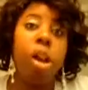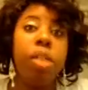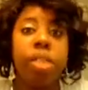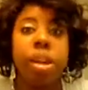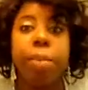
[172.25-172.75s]

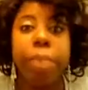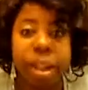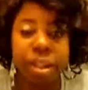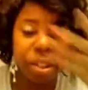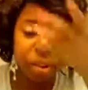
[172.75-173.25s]
all of
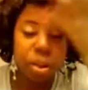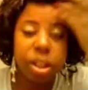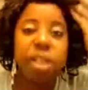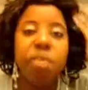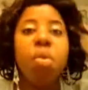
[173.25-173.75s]
them because
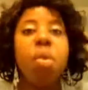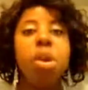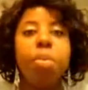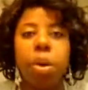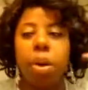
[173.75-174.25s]
they're really
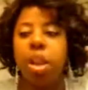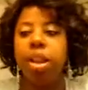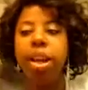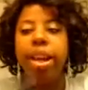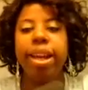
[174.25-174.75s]
affordable.